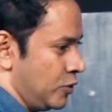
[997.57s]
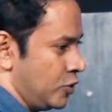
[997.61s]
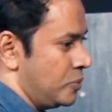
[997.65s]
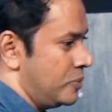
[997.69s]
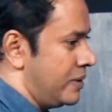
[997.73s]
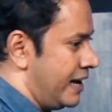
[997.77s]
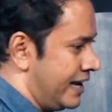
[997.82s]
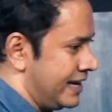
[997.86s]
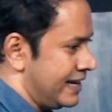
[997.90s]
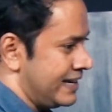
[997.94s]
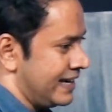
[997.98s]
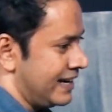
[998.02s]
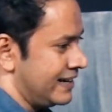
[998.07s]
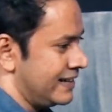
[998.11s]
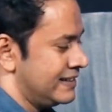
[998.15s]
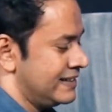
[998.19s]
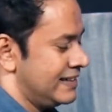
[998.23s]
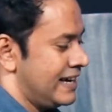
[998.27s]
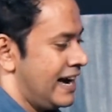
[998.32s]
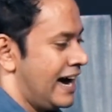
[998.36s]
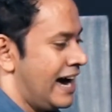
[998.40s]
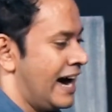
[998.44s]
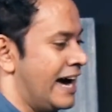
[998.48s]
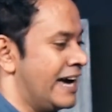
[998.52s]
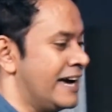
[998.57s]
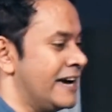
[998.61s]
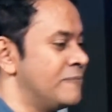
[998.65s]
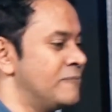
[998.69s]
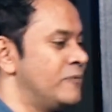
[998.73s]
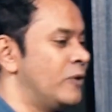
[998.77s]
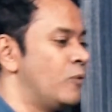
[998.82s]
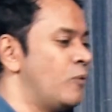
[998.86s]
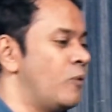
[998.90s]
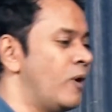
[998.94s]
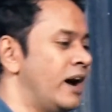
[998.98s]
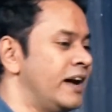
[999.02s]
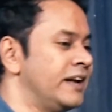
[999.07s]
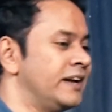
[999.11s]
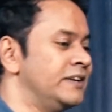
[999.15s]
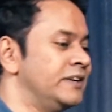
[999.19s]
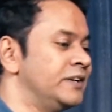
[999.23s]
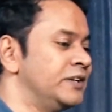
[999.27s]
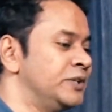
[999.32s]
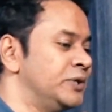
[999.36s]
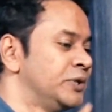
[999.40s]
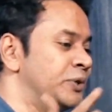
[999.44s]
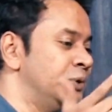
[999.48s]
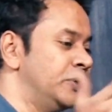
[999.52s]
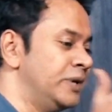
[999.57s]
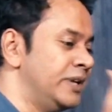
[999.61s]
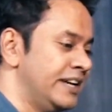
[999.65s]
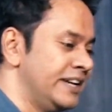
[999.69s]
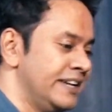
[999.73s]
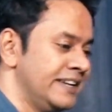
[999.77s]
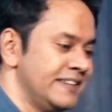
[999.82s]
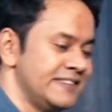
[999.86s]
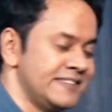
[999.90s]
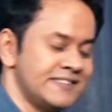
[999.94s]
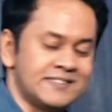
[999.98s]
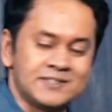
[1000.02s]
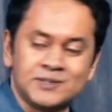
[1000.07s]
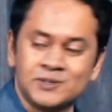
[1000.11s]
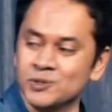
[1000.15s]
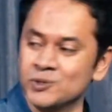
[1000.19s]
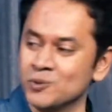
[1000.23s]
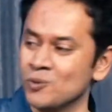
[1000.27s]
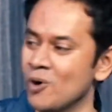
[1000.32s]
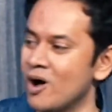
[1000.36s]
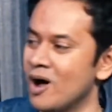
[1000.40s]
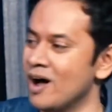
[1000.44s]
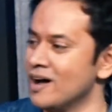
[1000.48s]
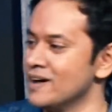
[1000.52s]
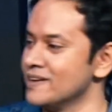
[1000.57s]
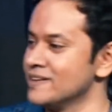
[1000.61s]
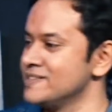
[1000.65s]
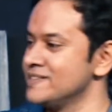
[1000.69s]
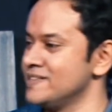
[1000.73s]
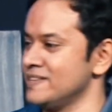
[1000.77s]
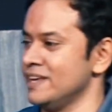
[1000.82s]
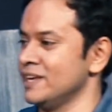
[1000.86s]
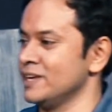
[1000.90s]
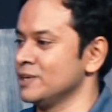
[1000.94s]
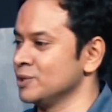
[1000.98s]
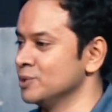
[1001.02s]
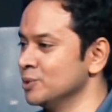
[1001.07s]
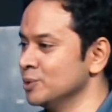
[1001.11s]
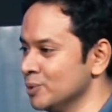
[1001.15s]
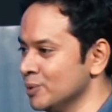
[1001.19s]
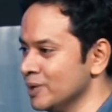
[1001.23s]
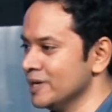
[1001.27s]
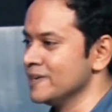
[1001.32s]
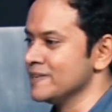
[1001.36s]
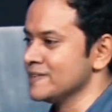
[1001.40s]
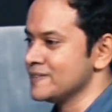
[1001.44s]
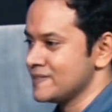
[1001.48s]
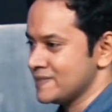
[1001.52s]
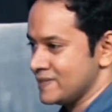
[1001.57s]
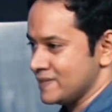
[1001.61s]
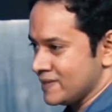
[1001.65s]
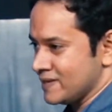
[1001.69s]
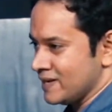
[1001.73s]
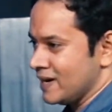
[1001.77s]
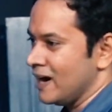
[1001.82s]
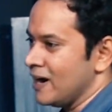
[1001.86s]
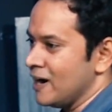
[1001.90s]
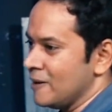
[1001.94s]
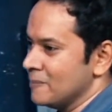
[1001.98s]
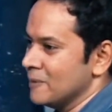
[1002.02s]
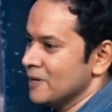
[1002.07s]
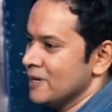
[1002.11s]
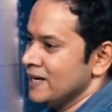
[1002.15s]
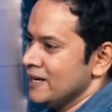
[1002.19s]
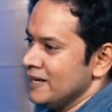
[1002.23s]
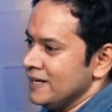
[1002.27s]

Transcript: Omega. I am the one who is, who was, and who is to come.